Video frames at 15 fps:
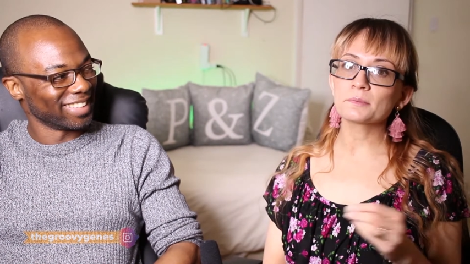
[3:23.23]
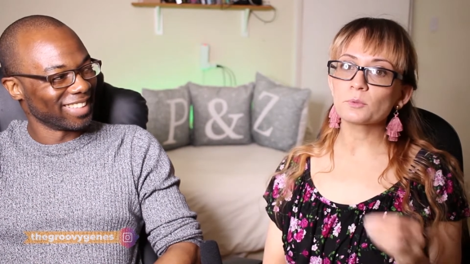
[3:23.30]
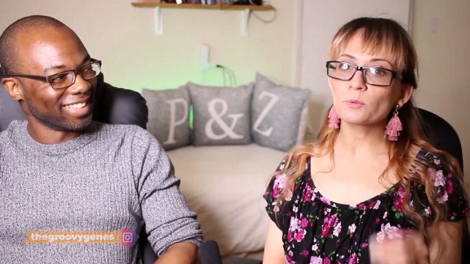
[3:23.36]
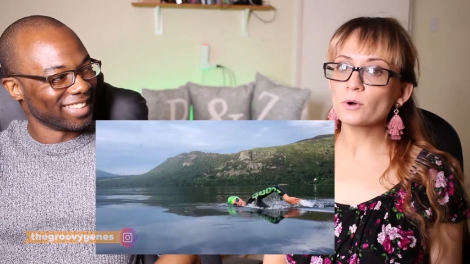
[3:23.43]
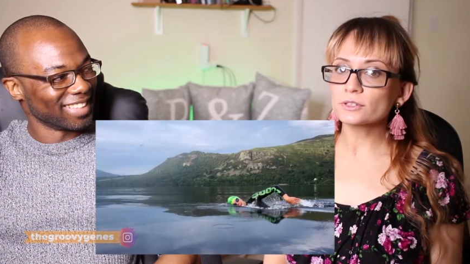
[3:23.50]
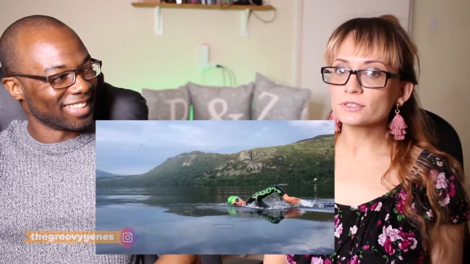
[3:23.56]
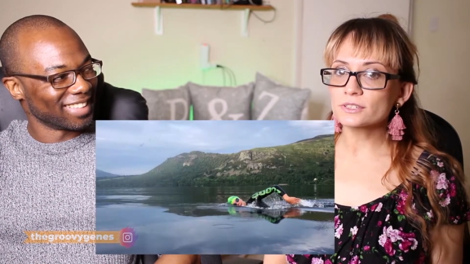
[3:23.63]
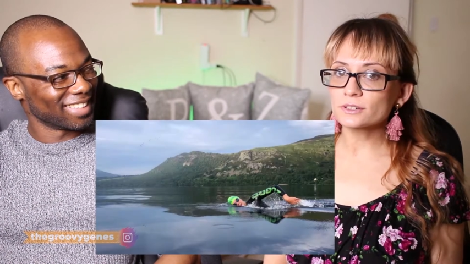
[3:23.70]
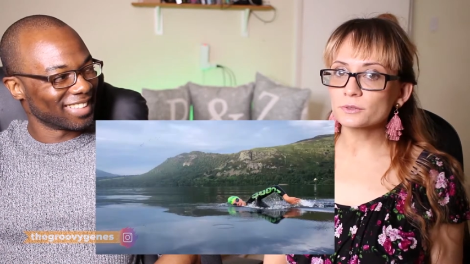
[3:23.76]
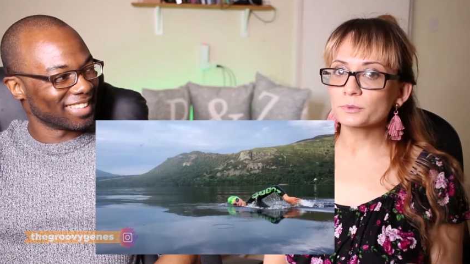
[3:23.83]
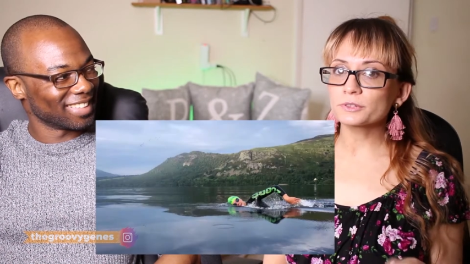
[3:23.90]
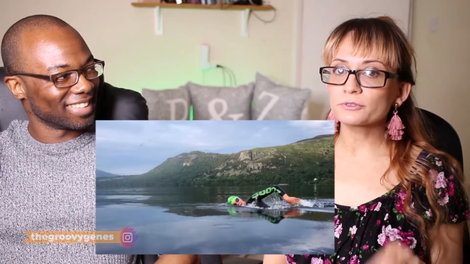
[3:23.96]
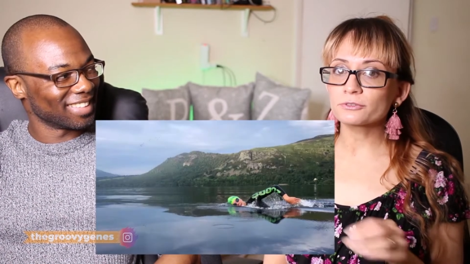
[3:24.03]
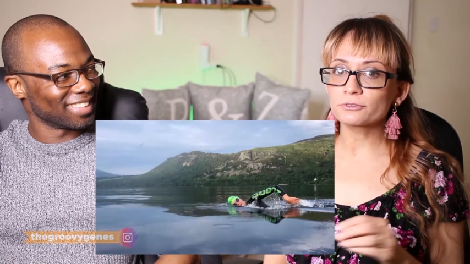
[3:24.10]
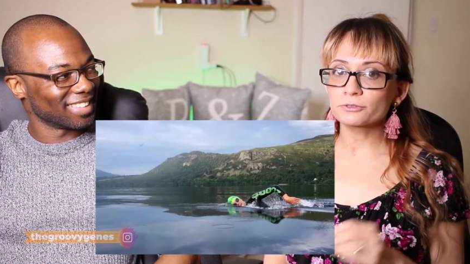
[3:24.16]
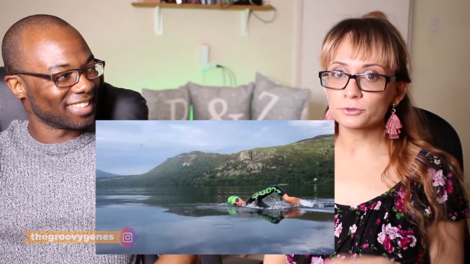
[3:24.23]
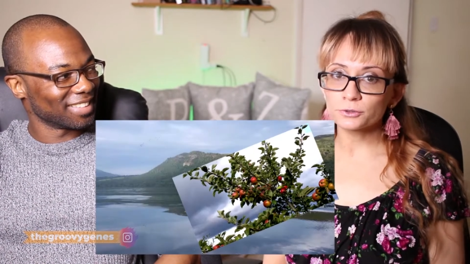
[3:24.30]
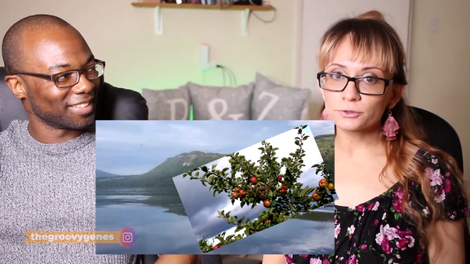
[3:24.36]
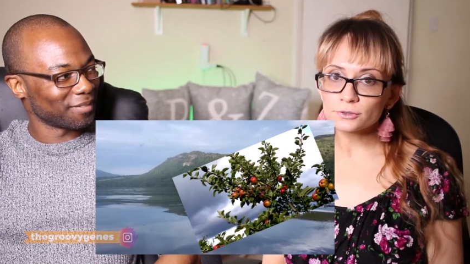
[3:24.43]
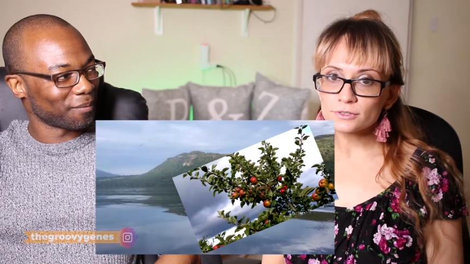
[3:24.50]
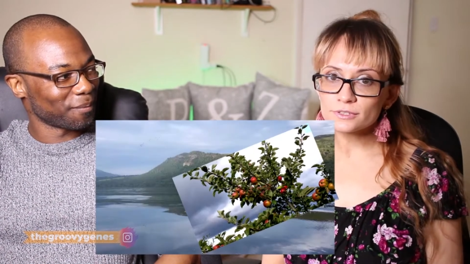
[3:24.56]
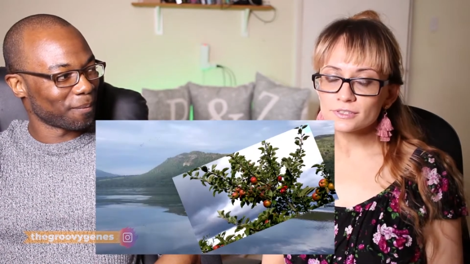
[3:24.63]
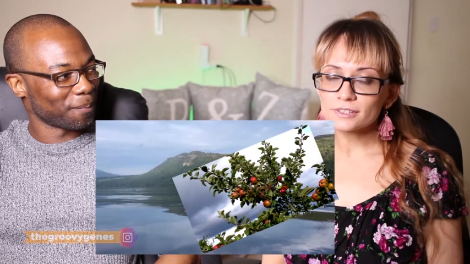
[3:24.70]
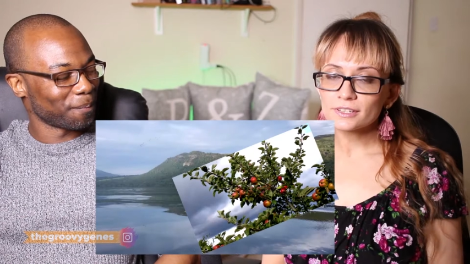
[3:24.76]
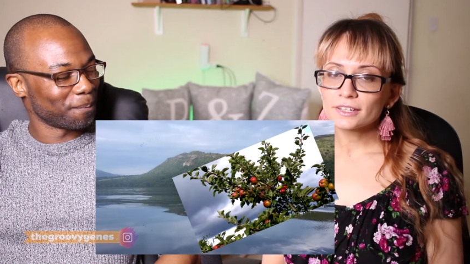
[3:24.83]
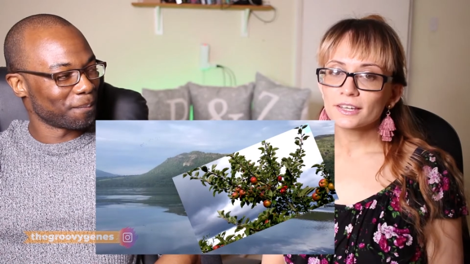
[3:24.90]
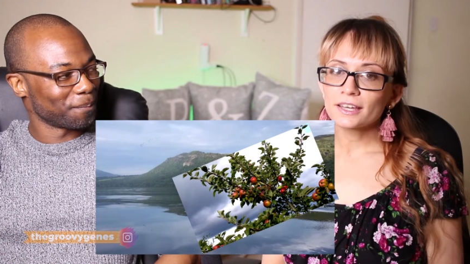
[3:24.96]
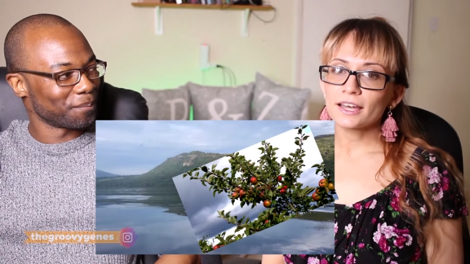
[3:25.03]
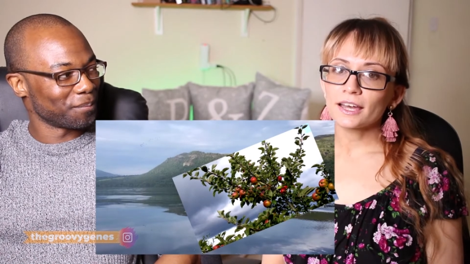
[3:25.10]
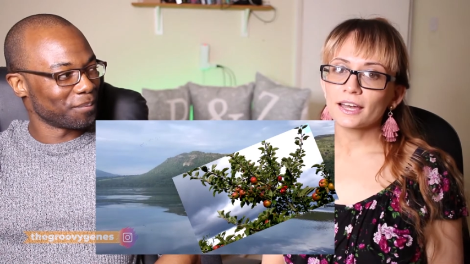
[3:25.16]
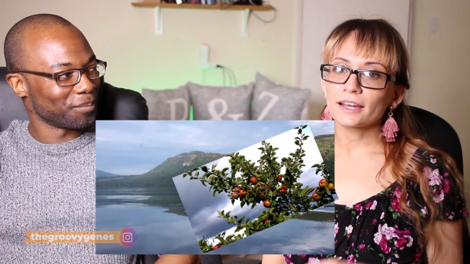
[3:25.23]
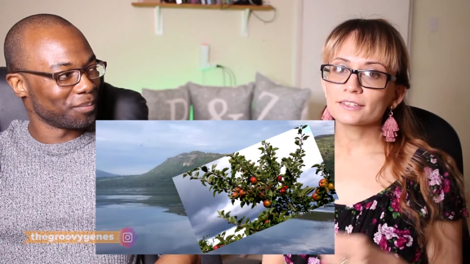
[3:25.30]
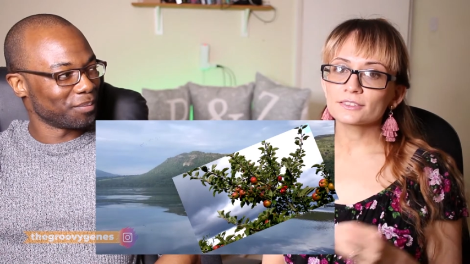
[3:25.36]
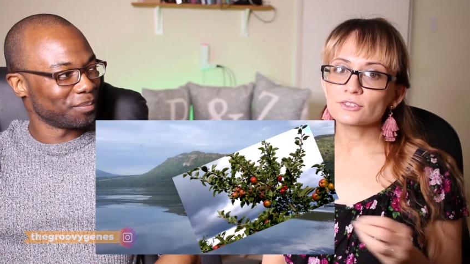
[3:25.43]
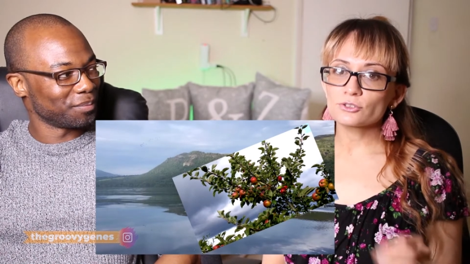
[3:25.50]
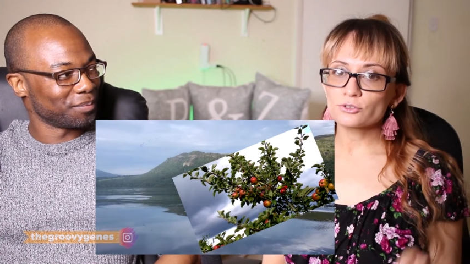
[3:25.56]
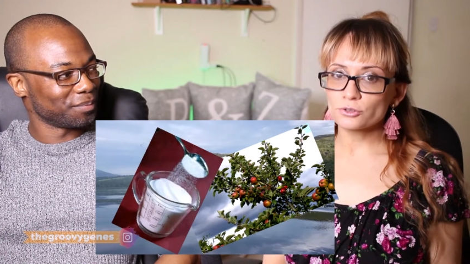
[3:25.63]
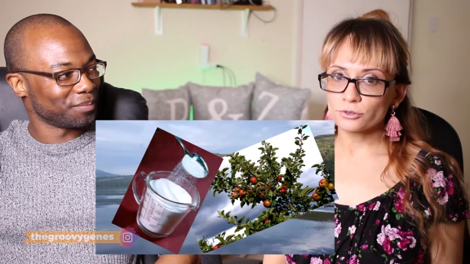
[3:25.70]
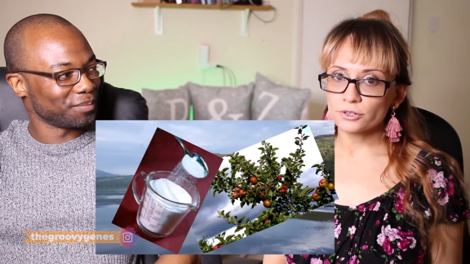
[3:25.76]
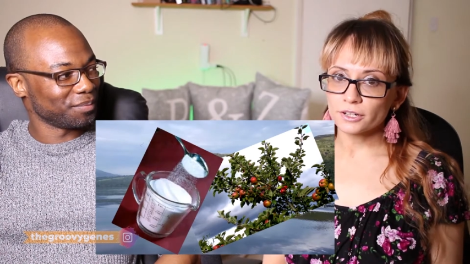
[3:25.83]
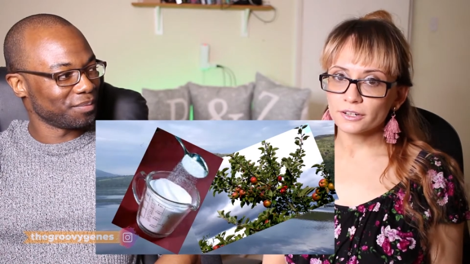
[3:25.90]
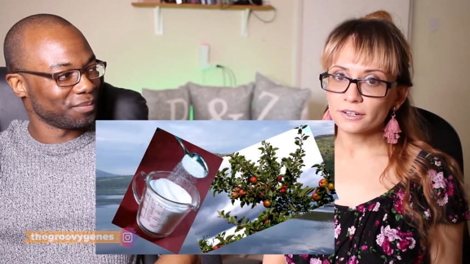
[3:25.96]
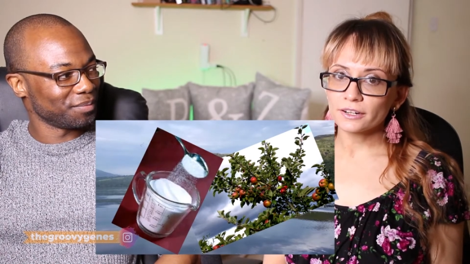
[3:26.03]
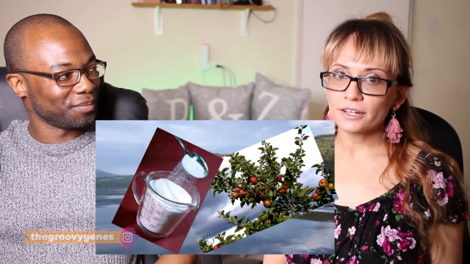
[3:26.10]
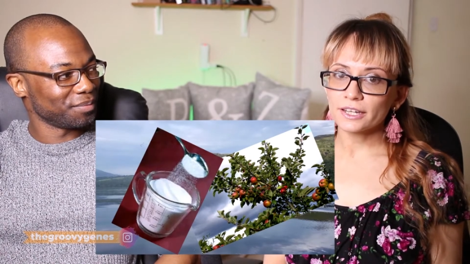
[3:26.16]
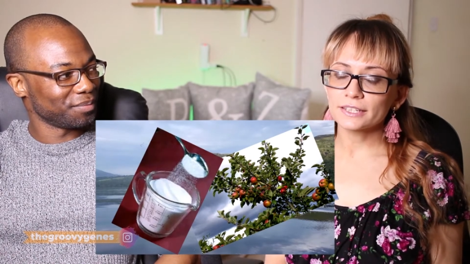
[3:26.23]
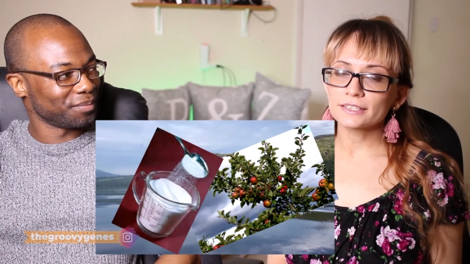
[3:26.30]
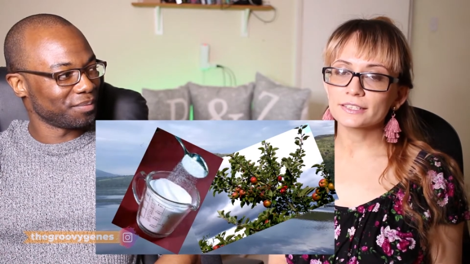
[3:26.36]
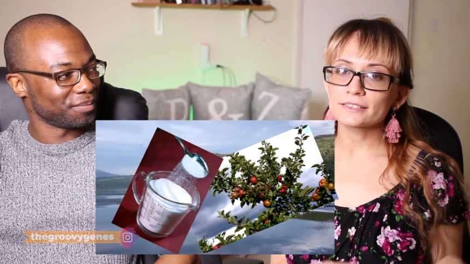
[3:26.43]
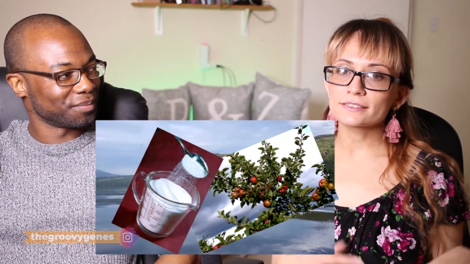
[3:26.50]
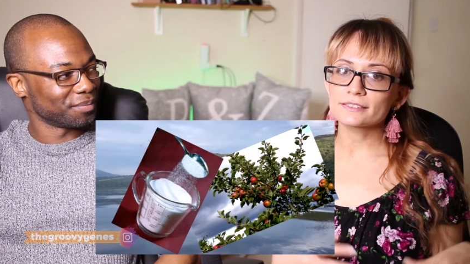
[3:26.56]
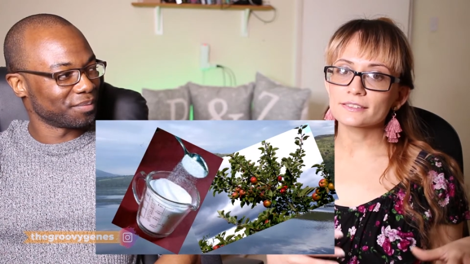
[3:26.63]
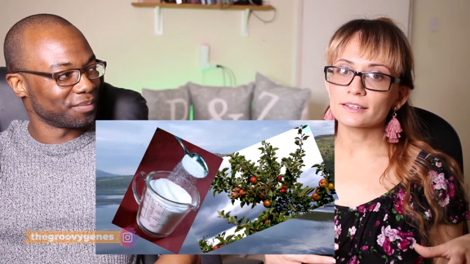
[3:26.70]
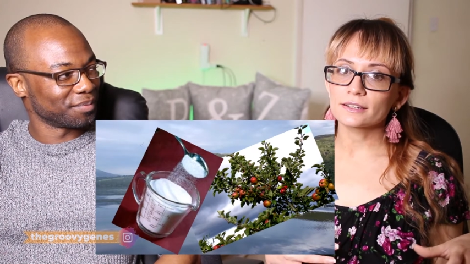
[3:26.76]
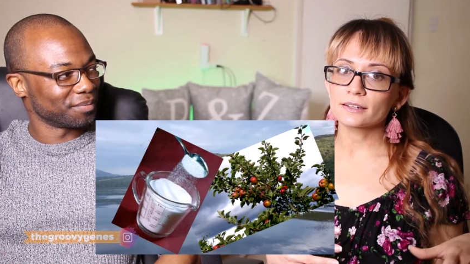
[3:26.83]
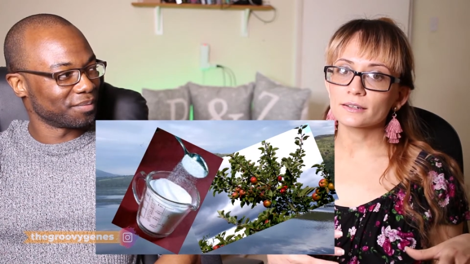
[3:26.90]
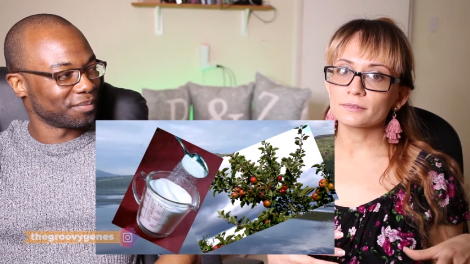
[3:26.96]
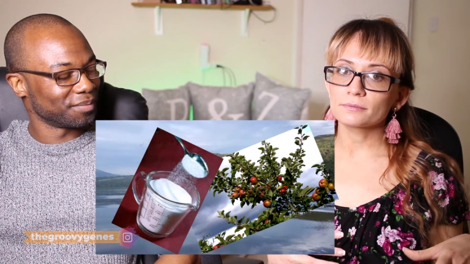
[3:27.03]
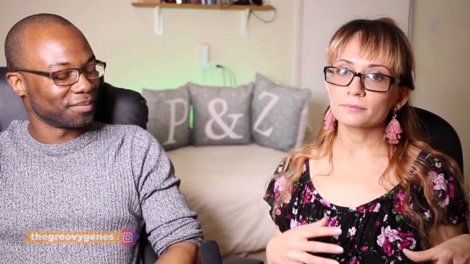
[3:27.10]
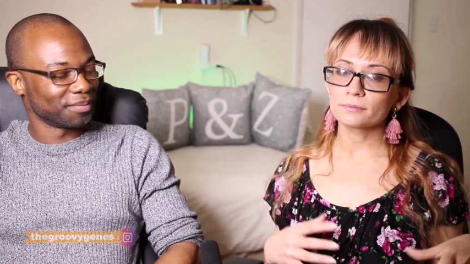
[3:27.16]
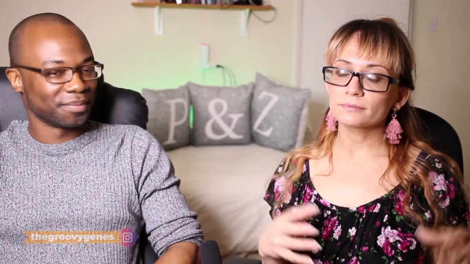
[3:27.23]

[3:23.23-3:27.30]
Speaker 1: water with fruits and sugar and it's um,